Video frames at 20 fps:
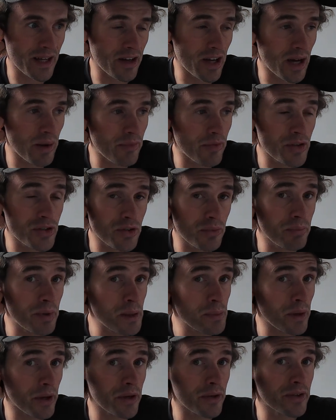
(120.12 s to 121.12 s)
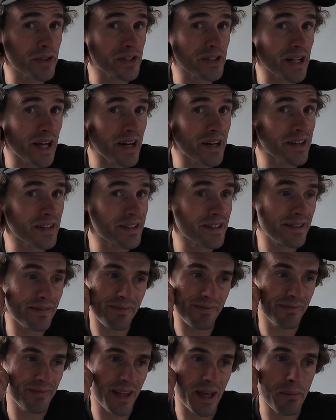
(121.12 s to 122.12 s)
For some people, I understand
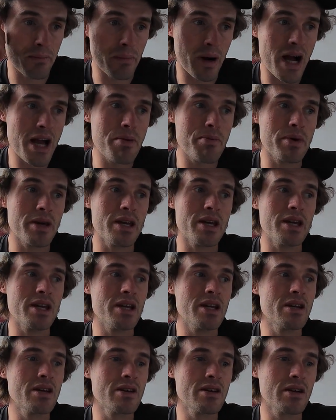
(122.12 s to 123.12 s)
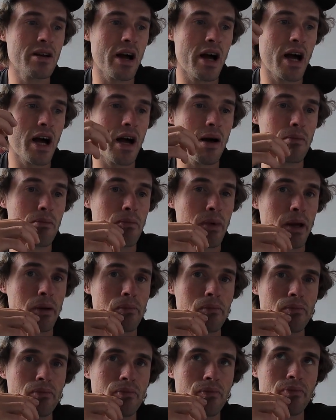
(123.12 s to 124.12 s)
it might be
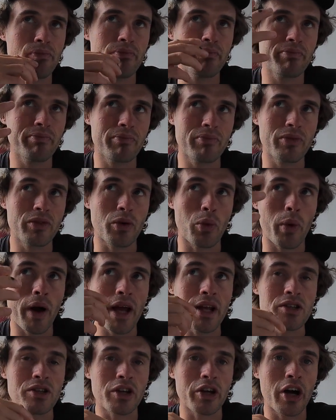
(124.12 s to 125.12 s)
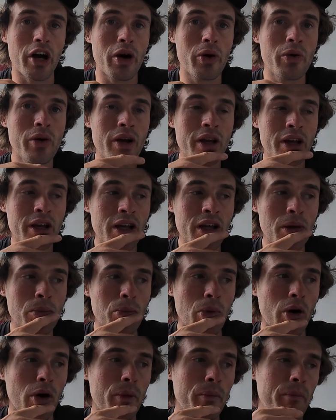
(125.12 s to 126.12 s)
the way to go,
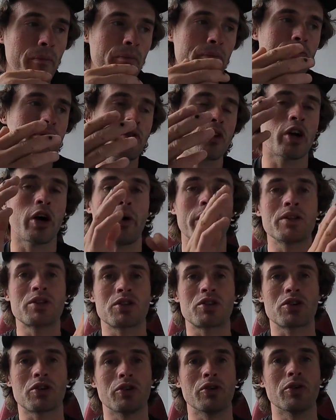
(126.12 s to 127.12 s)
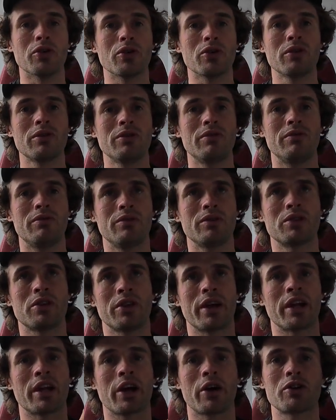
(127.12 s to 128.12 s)
but going to school to
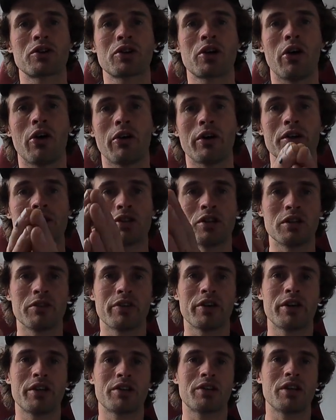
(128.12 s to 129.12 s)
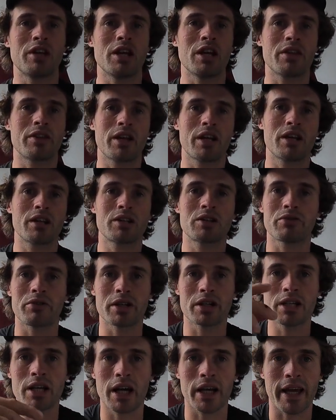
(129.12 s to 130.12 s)
then go to college, university, and then
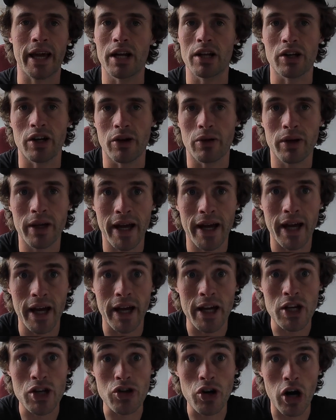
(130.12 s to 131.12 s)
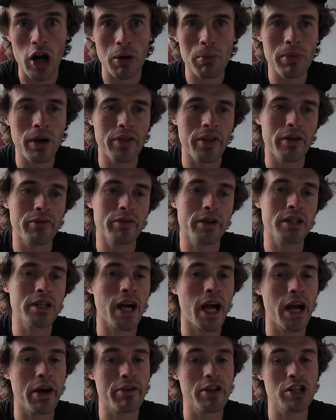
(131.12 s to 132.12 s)
to get a job and then
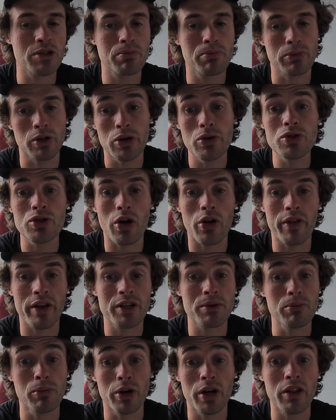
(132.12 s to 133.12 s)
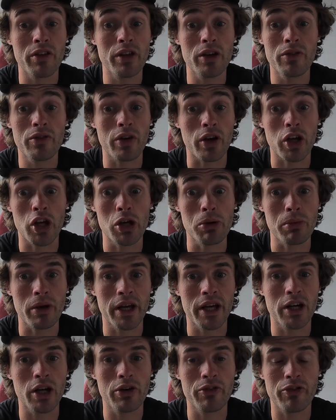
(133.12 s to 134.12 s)
retire and use all this money that you've
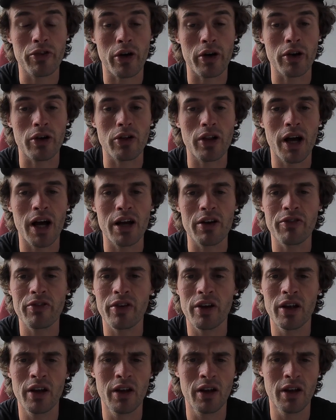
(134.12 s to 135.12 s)
accumulated throughout your life